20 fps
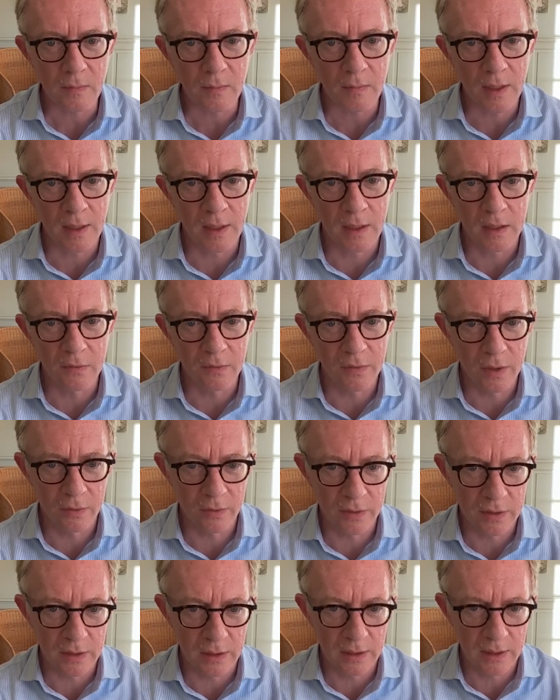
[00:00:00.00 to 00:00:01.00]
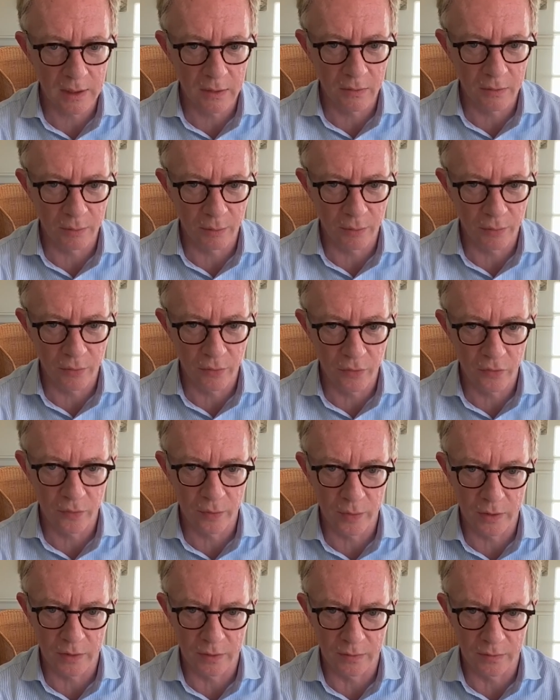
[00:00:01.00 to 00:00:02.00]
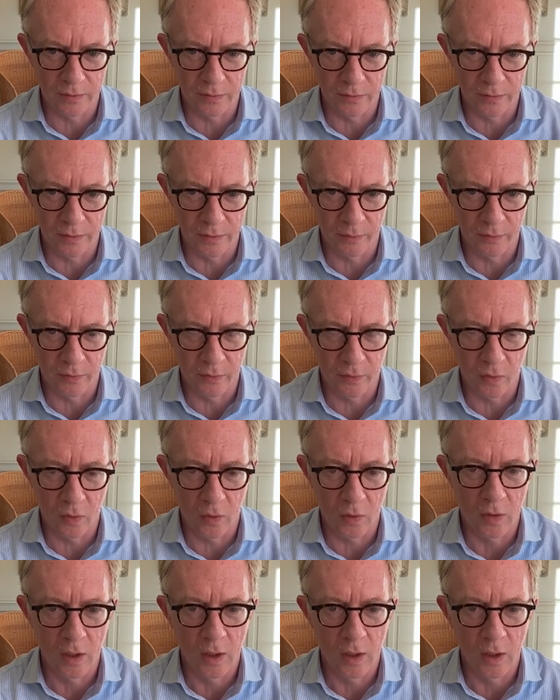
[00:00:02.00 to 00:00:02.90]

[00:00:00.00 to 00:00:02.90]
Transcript: And if there is a clear improvement of the FIB4